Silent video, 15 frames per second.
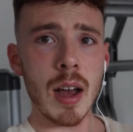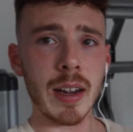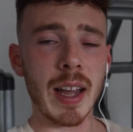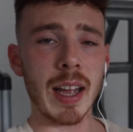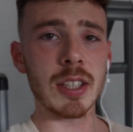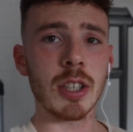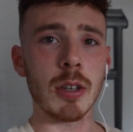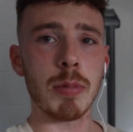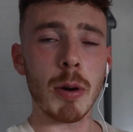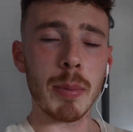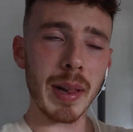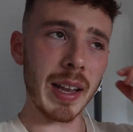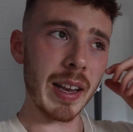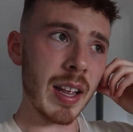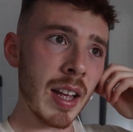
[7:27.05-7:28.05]
Okay, so
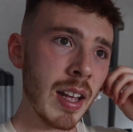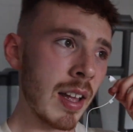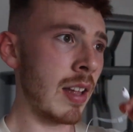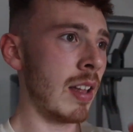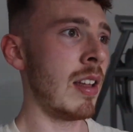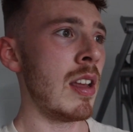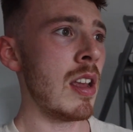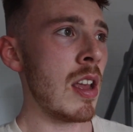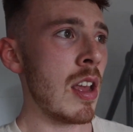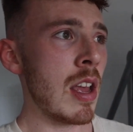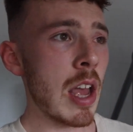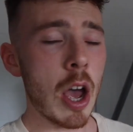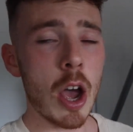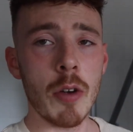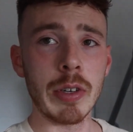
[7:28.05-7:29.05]
probably
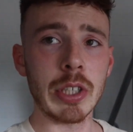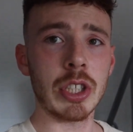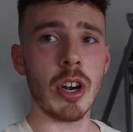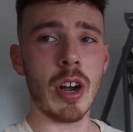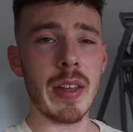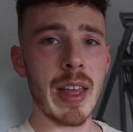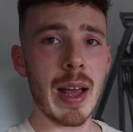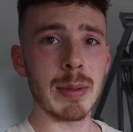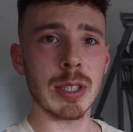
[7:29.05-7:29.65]
overshot it there.